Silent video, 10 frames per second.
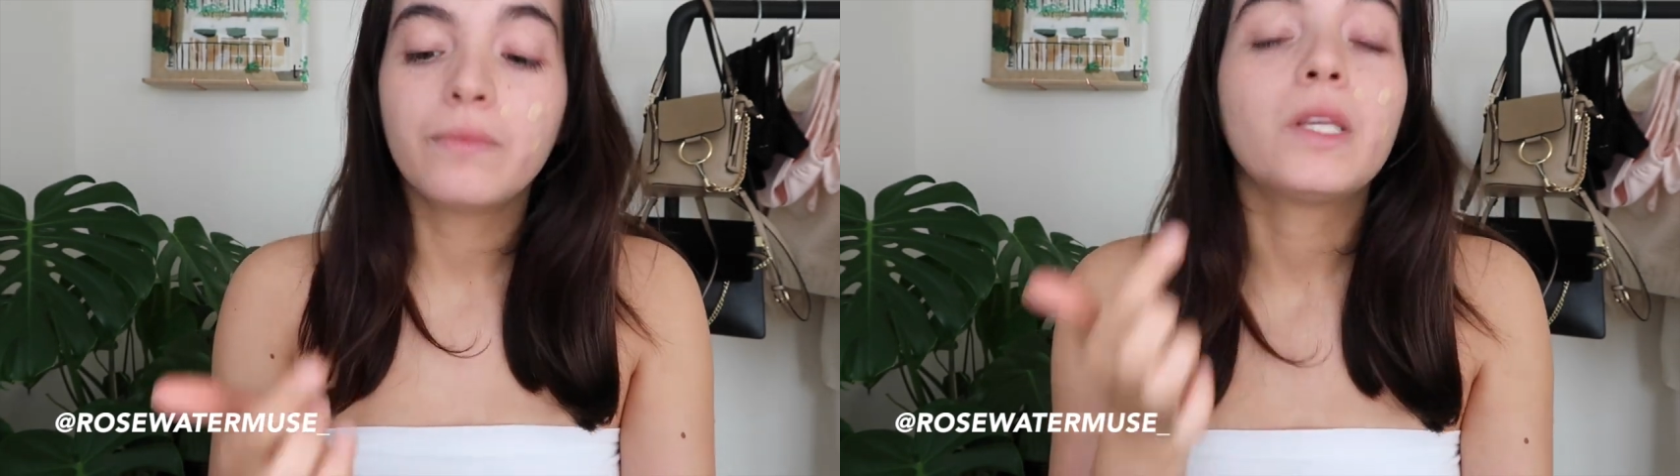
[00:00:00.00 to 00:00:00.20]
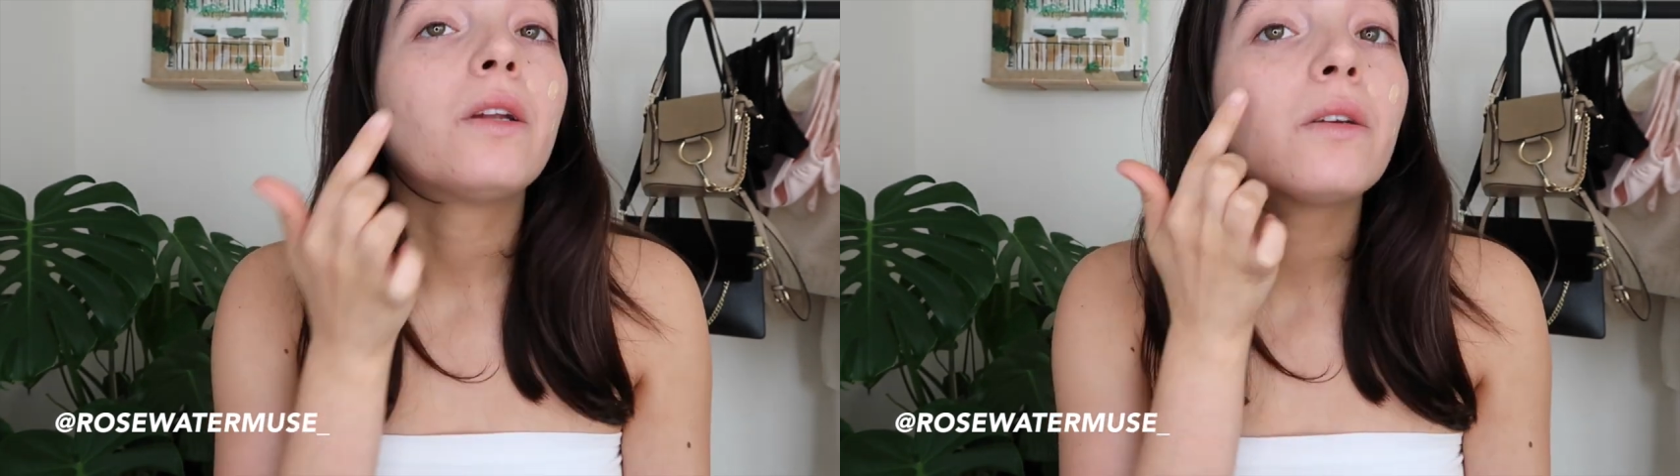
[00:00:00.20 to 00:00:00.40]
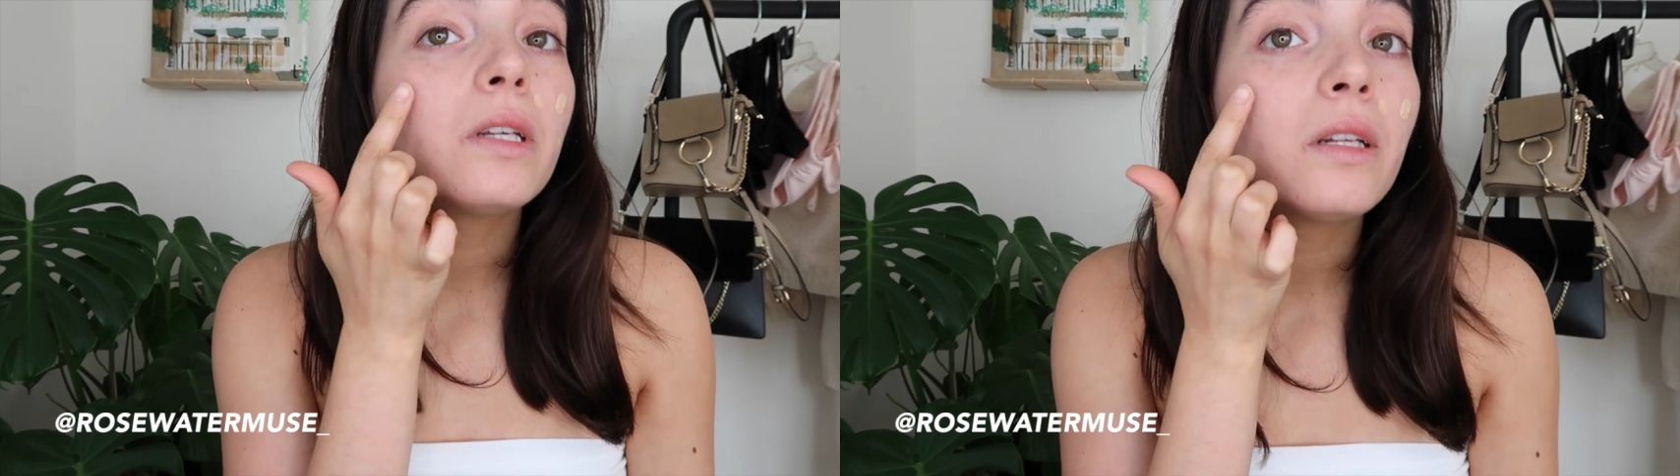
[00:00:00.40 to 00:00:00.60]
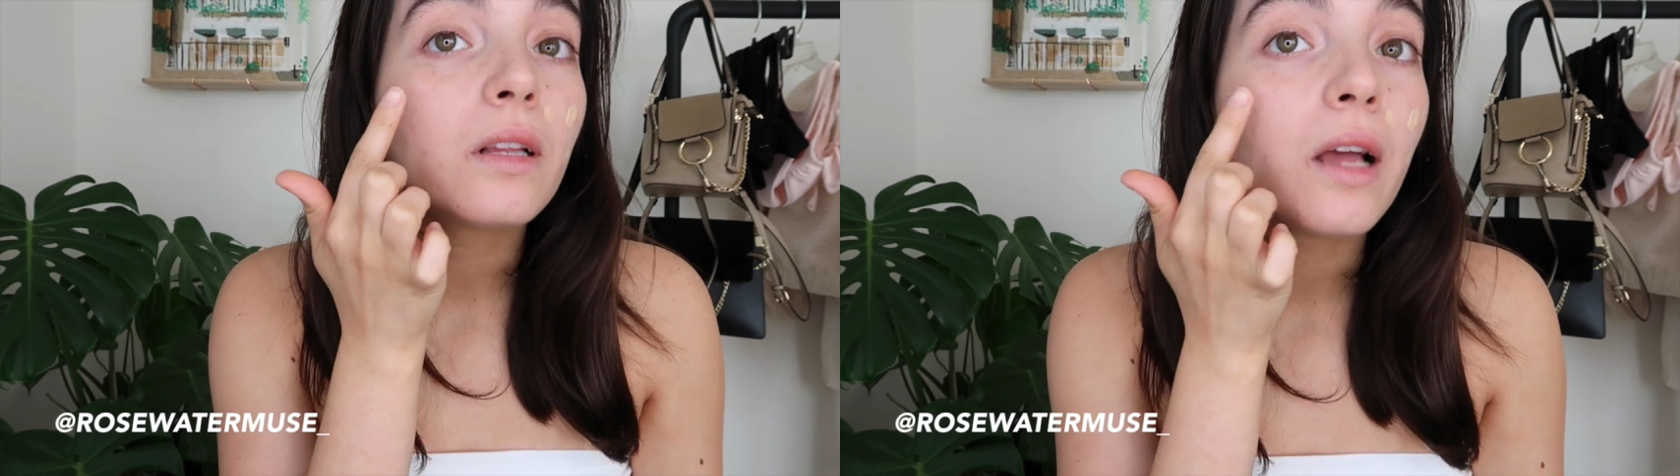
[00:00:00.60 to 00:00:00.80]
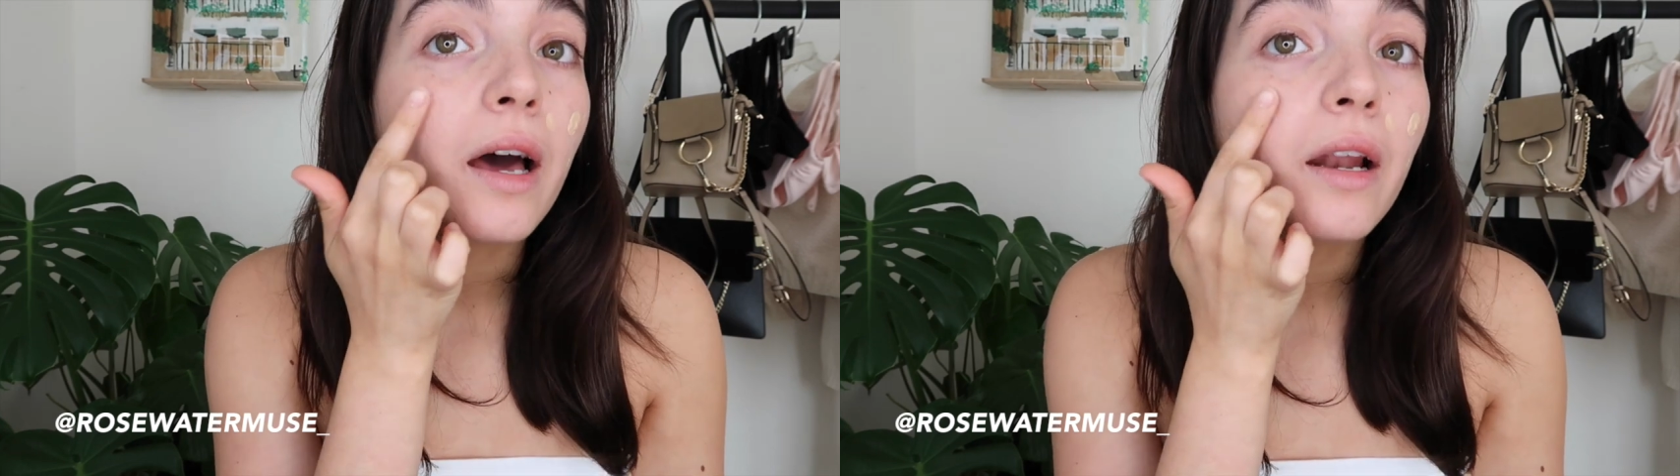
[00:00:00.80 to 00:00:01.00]
You don't need a
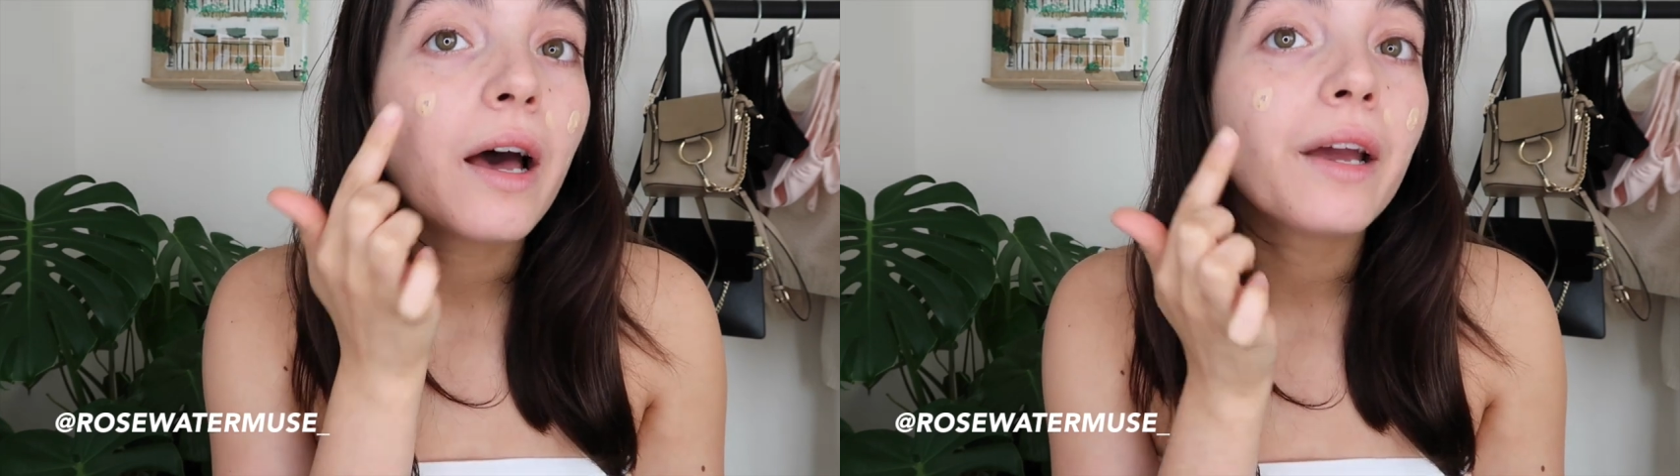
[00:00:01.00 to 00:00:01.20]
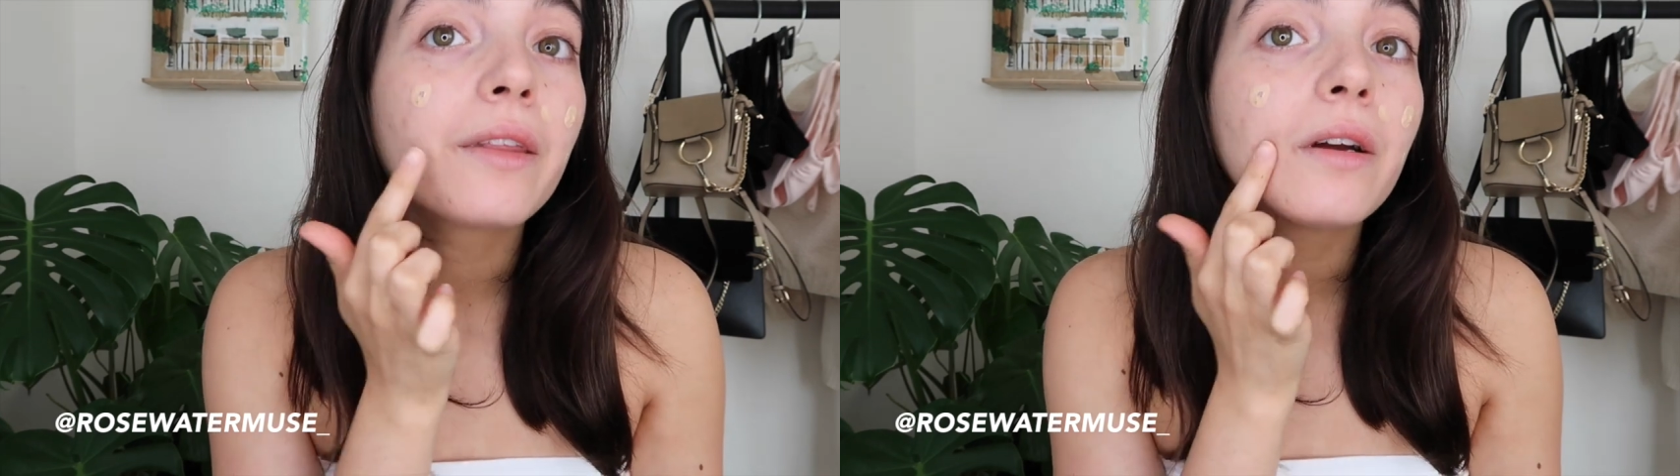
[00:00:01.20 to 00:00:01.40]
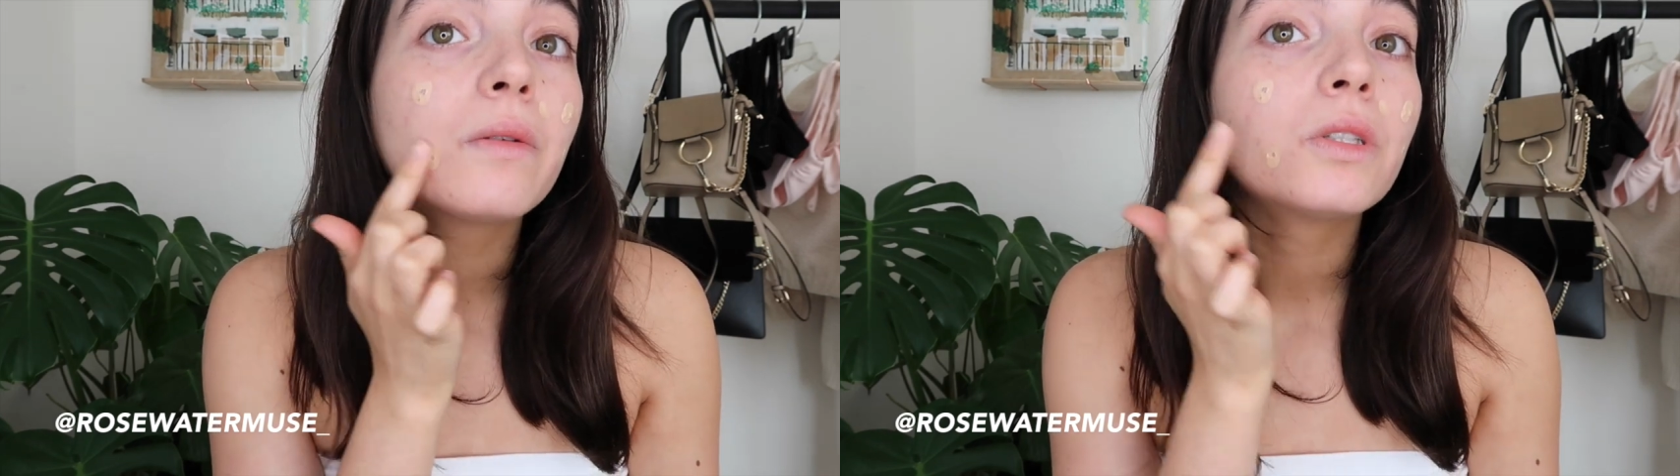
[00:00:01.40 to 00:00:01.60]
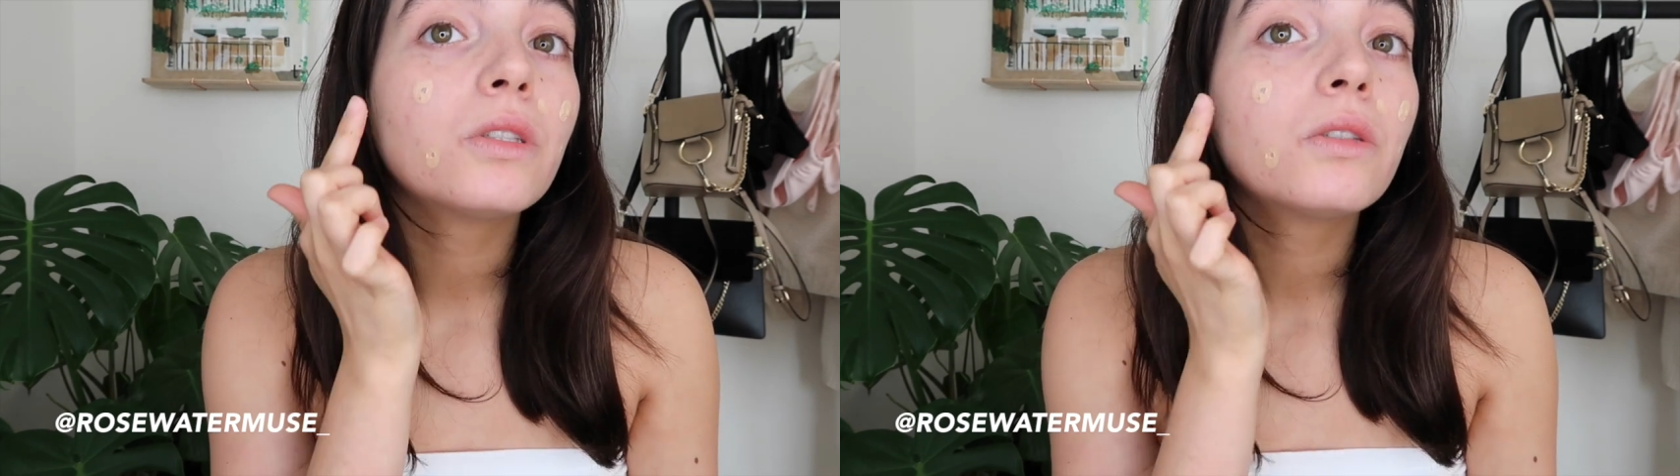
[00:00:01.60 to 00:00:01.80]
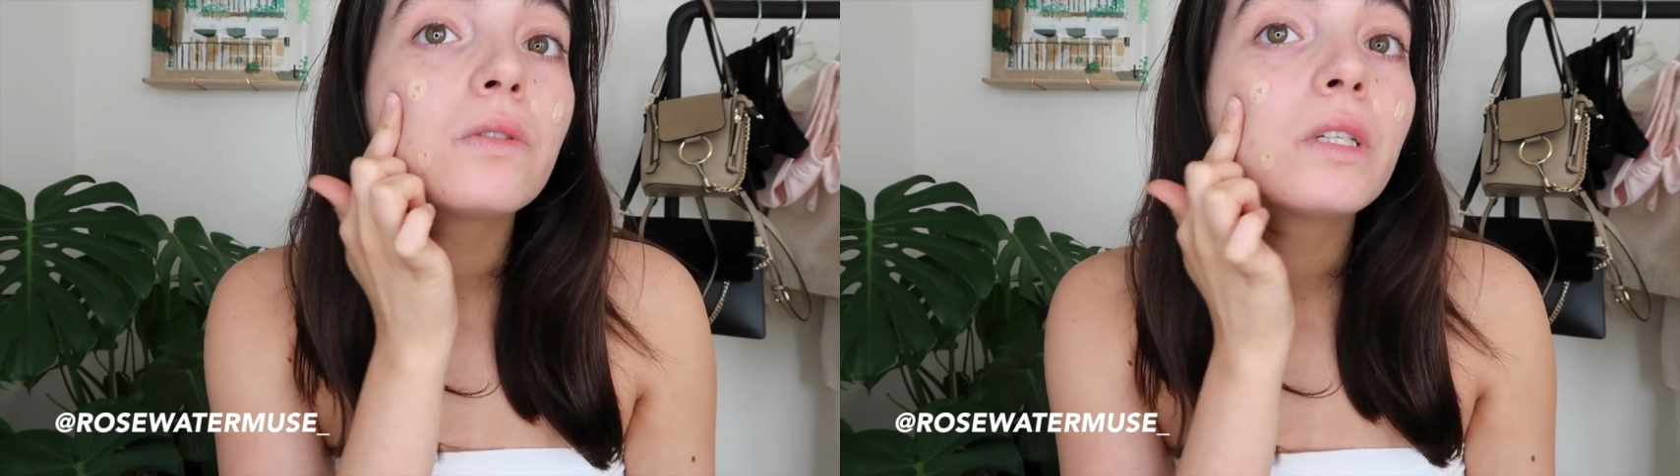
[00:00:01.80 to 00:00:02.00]
lot either,
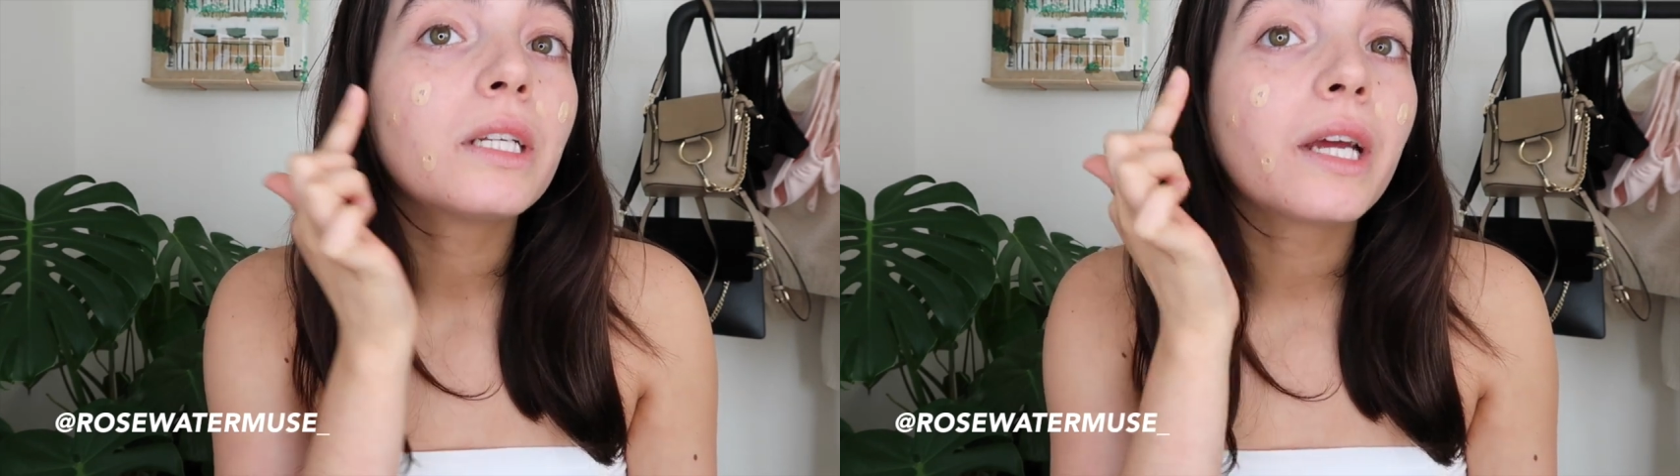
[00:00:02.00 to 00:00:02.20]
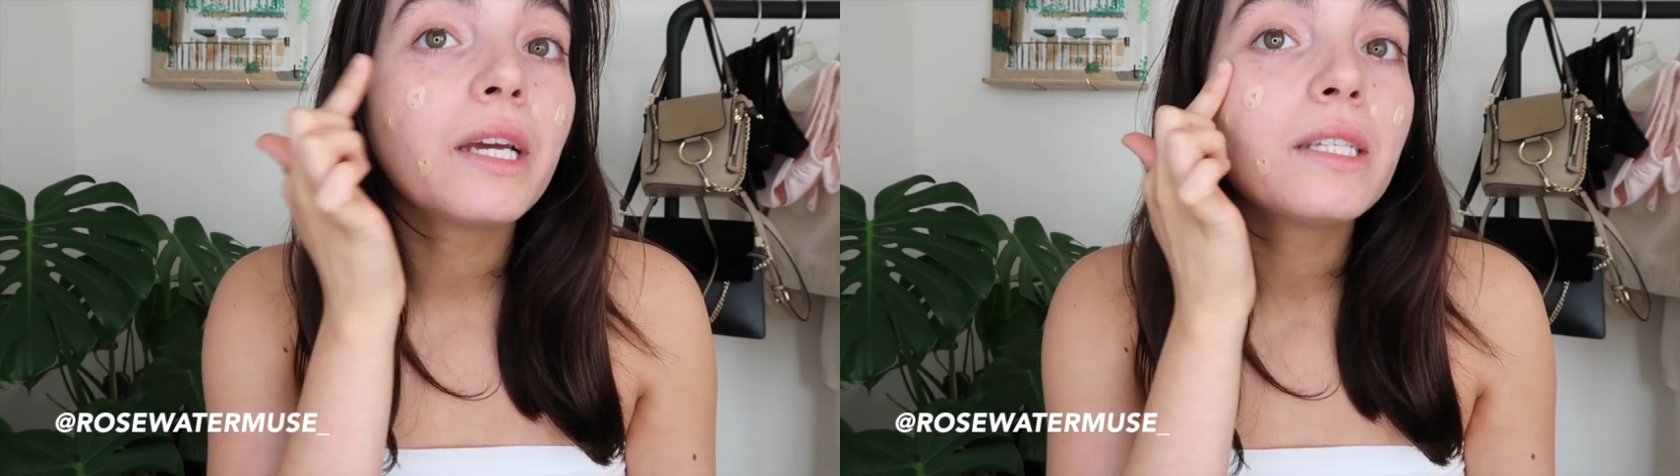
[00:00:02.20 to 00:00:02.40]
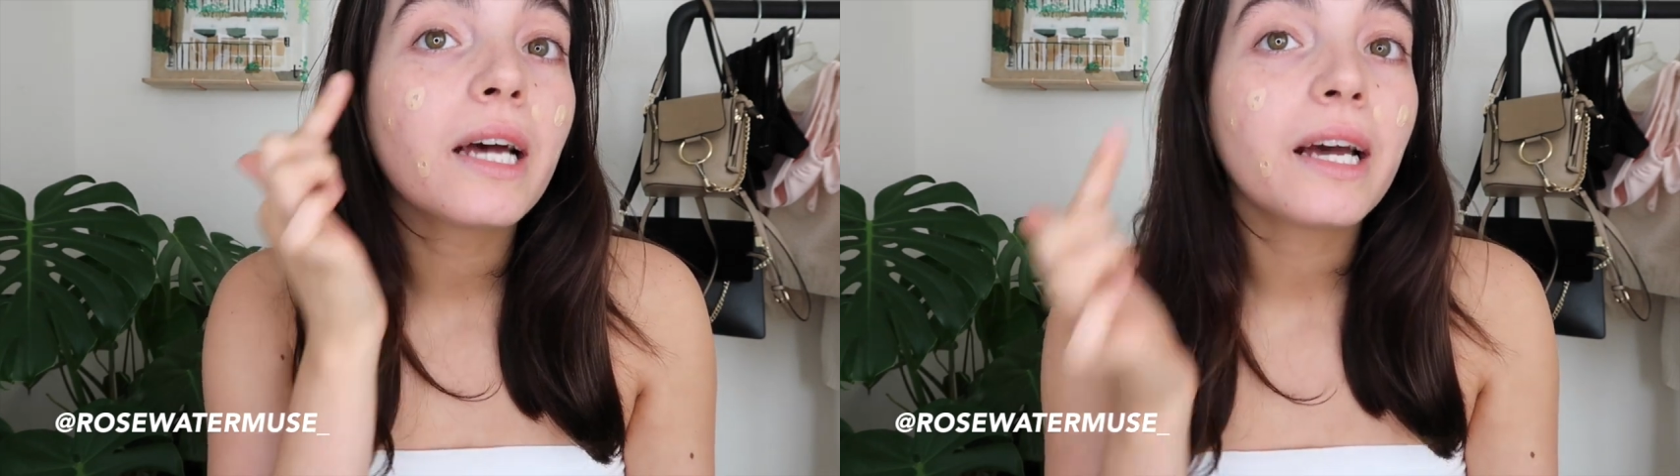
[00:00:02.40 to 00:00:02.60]
which is really nice.